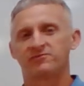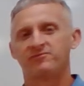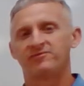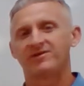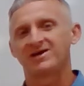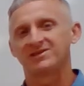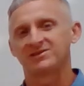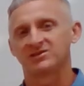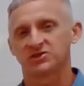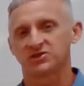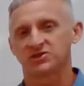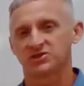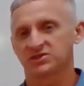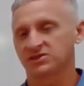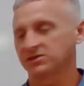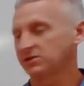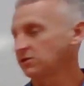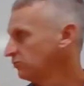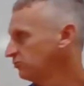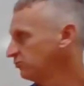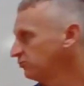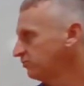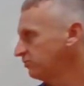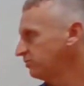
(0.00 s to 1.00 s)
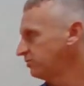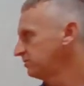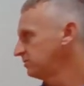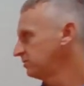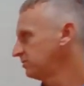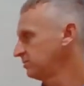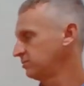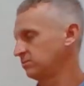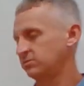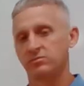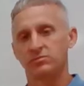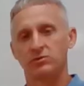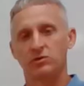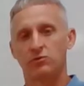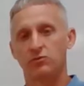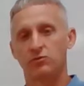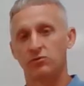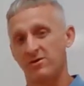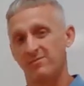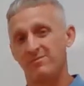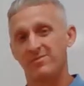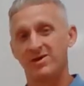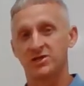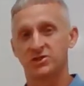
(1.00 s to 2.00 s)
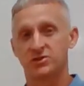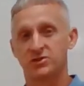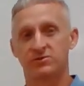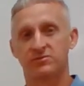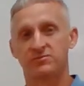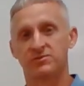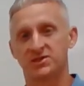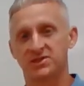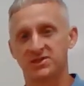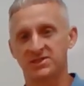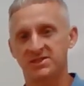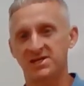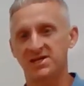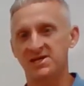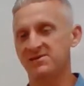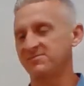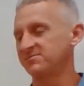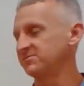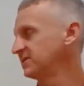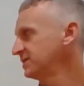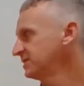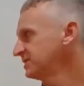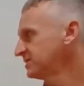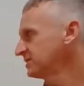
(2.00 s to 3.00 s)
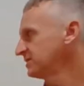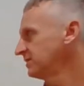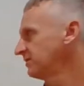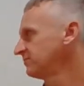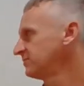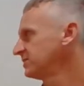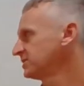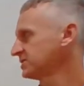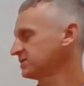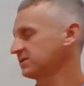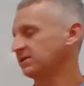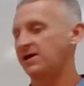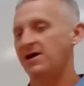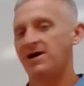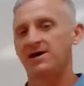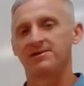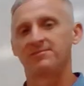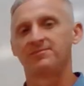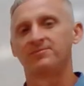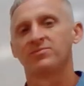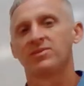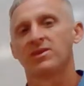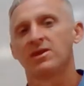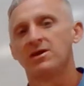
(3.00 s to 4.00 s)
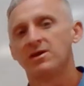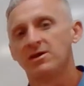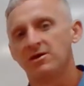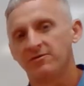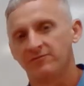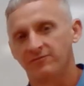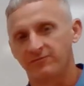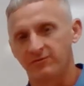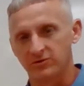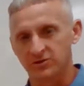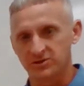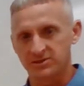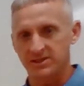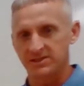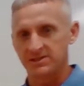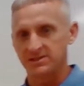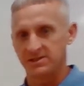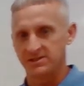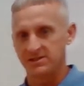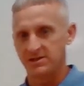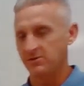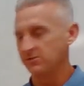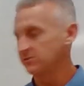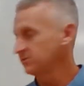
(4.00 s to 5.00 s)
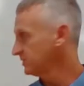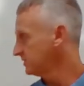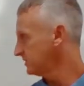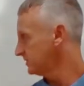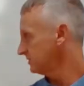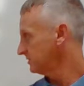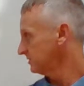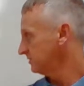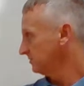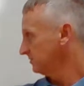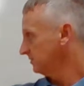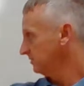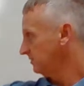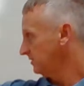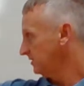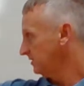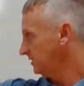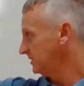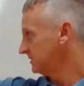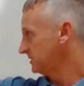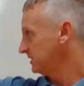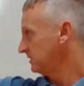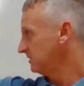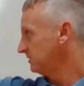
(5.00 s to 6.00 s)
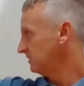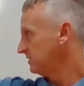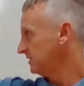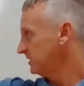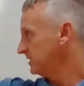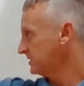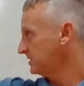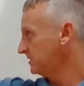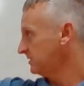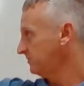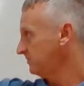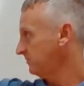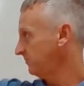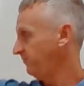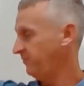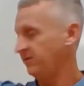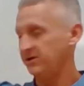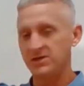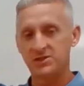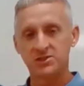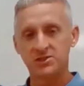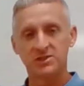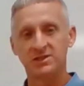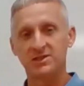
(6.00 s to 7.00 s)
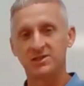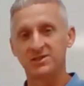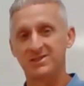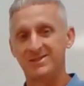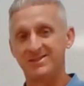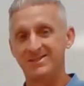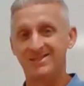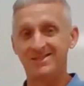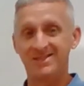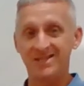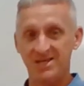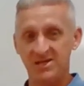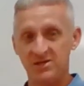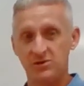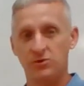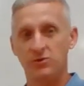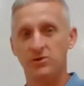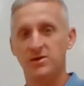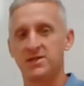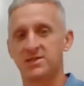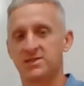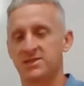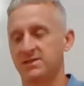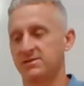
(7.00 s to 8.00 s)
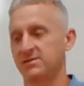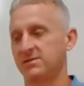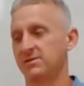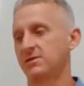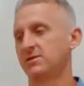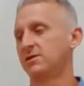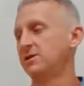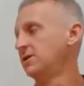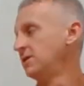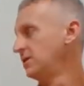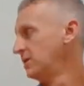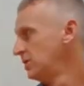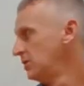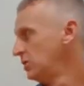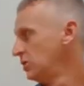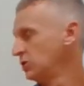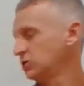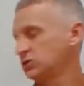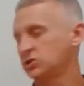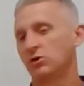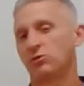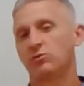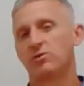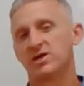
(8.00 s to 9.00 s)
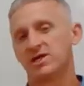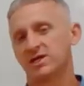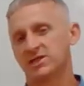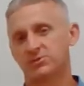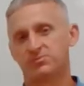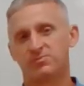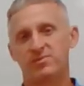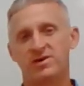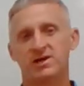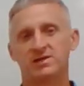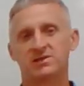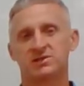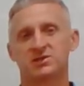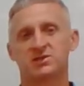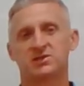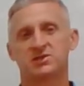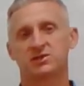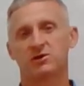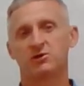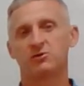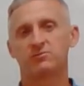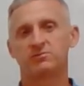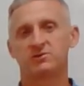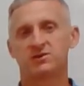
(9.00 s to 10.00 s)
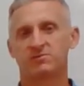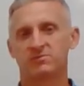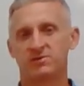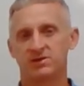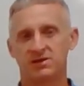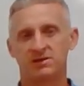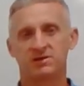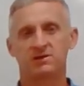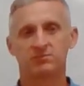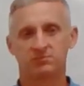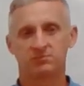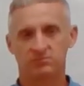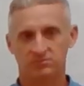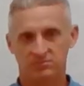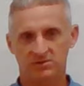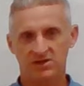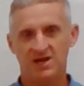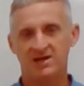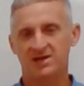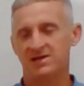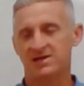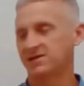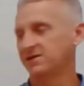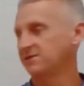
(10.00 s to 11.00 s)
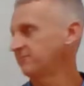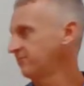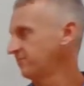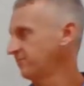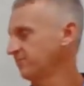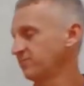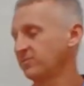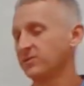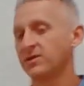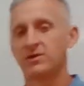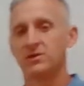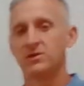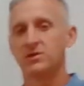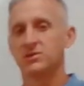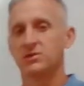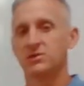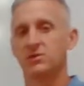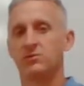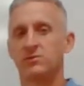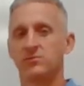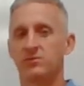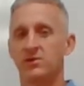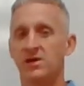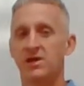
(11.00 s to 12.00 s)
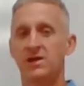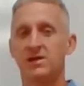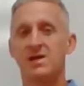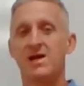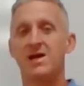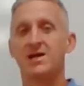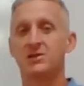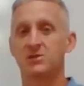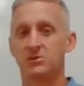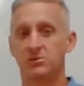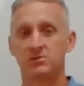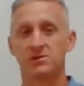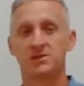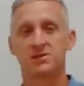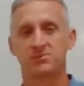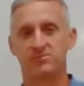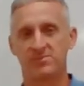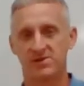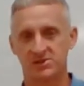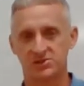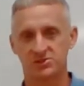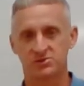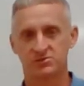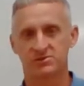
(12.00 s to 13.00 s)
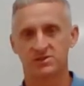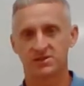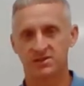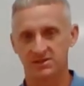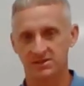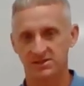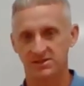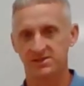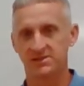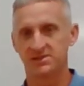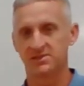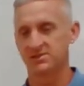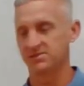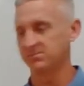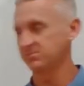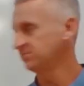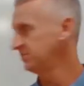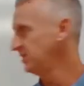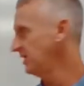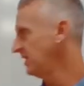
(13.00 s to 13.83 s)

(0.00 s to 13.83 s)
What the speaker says: to find the slope, or a measure of the steepness of this line. First thing to notice is that this function is decreasing. So we expect the slope to be negative. So when we get an answer, let's make sure that it is